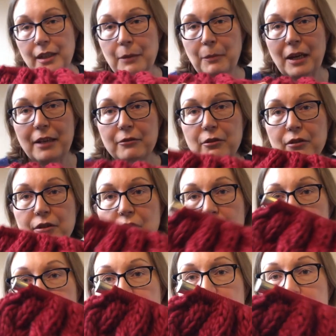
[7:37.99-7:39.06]
pattern
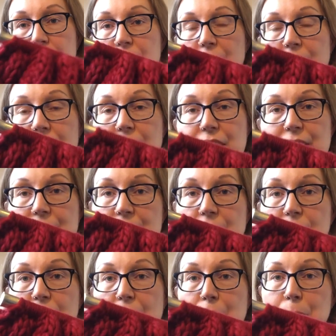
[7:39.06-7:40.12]
calls to knit this as a
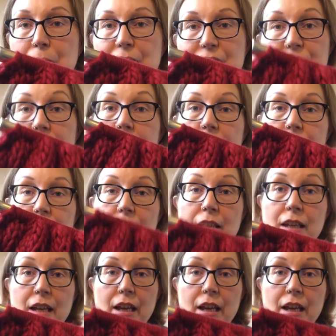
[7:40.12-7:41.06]
flat piece and then